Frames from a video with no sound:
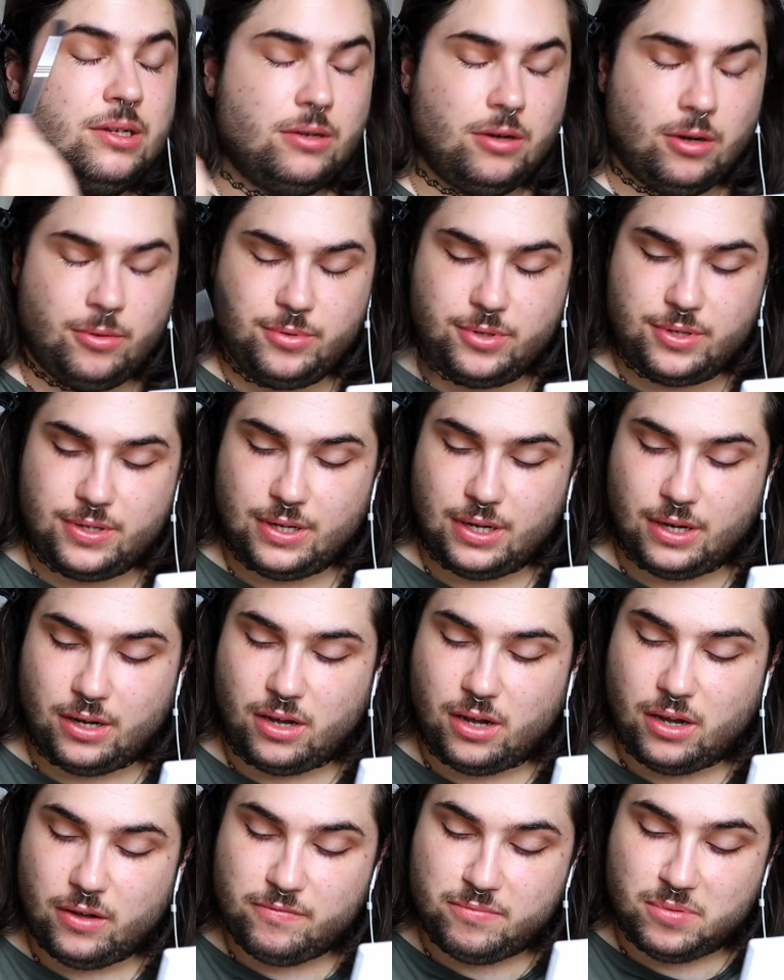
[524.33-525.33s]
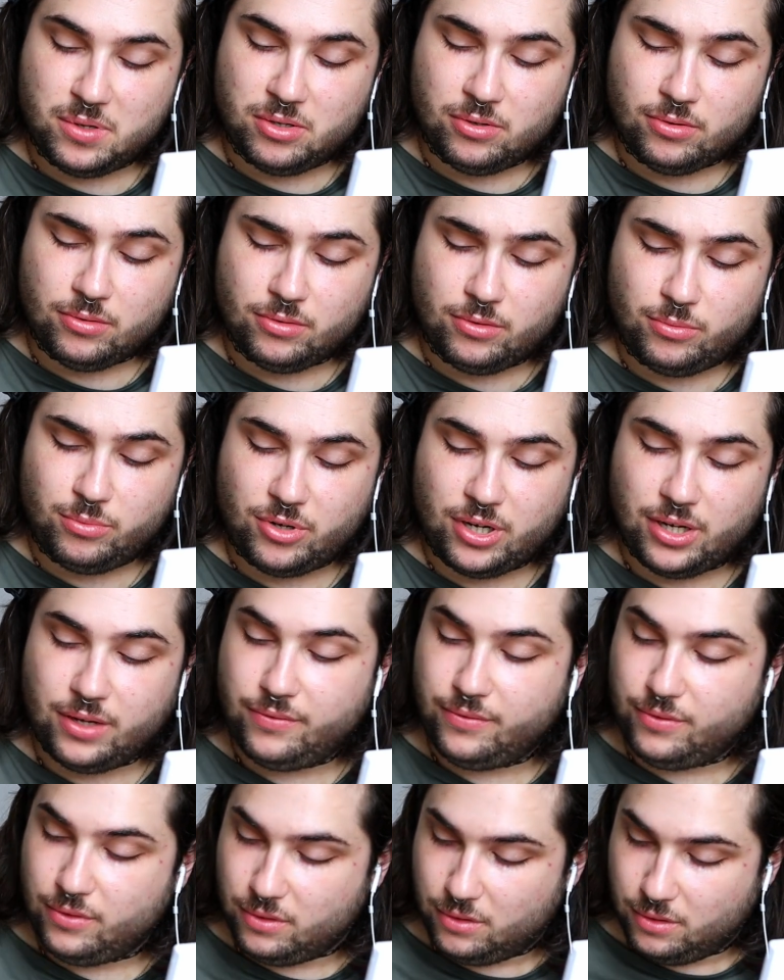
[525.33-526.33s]
And obviously, I have been on a break
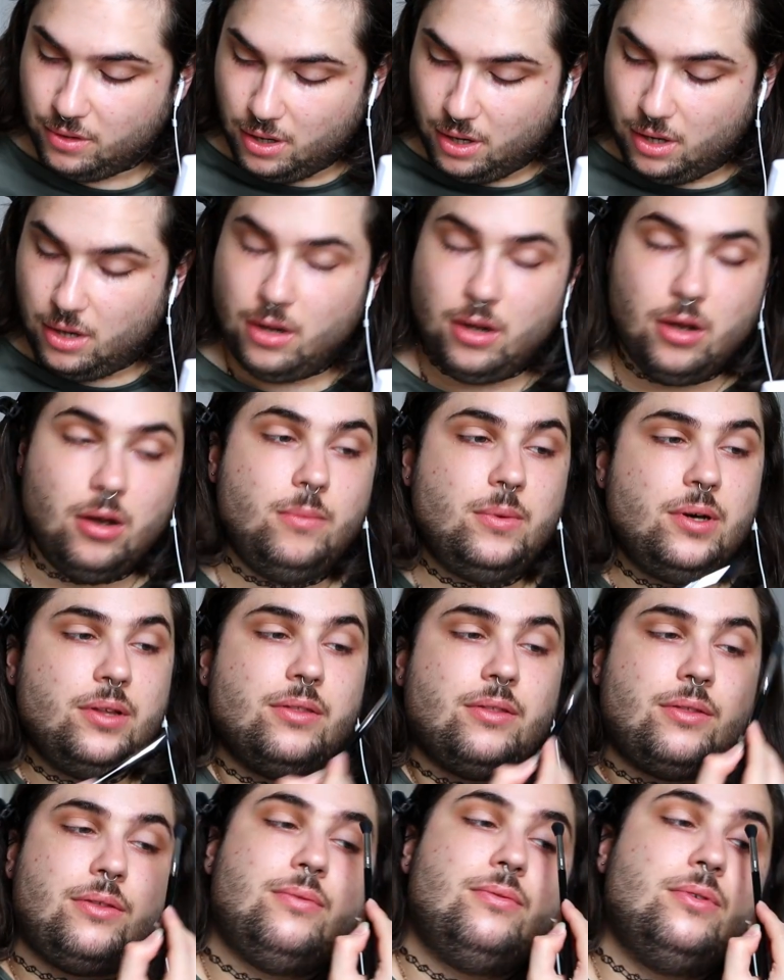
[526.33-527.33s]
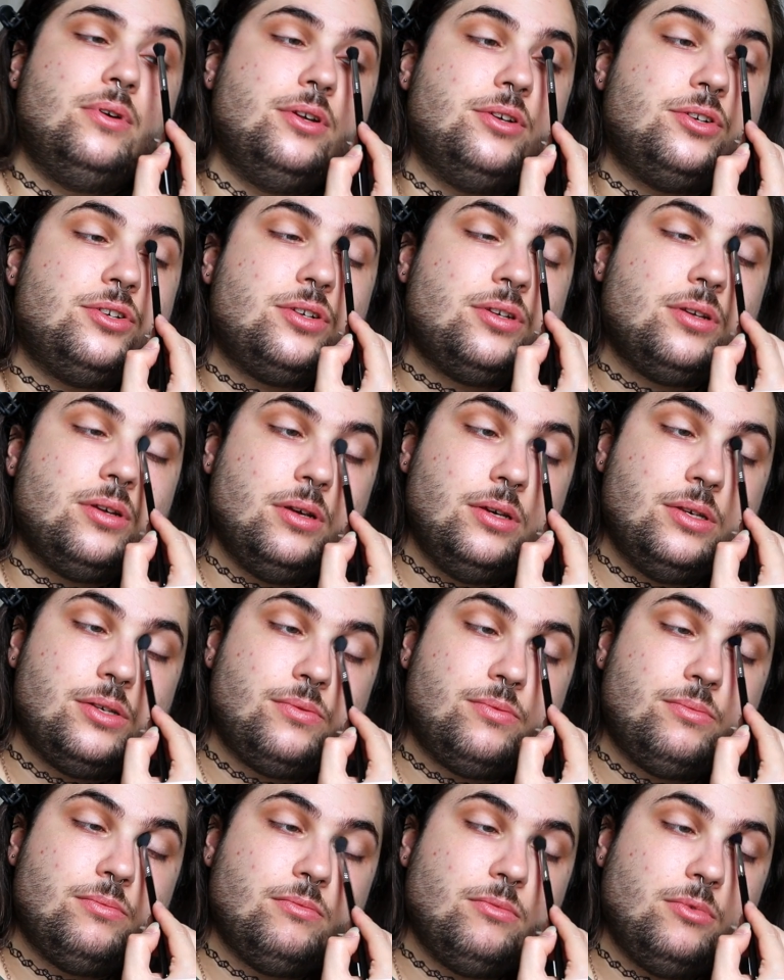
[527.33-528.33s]
for a month, which is